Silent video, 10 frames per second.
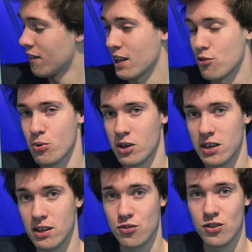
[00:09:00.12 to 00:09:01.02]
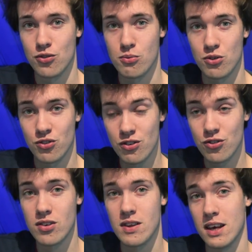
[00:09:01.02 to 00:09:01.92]
that's what it is. It's a
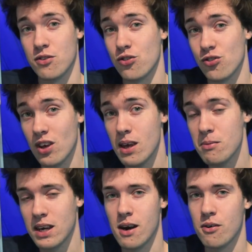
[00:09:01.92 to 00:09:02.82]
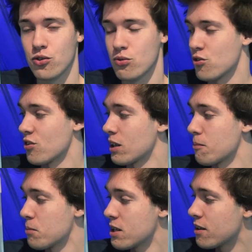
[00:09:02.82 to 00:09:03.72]
resistor that has the same characteristic
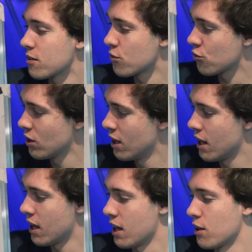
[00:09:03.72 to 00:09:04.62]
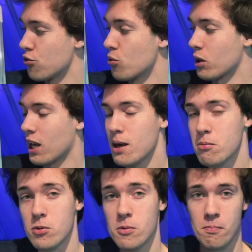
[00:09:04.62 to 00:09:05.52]
impedance as your
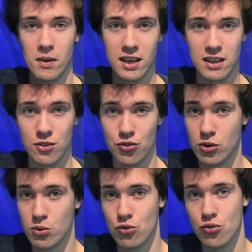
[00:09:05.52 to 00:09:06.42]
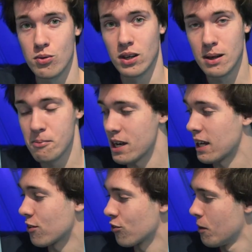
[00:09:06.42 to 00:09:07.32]
cable, and it is used to
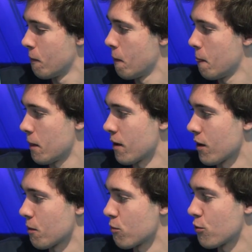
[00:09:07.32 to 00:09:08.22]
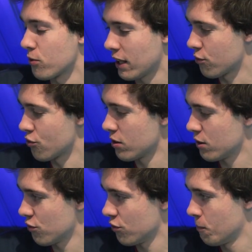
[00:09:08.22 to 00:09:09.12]
eliminate
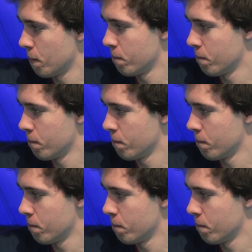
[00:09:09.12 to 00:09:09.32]
reflections.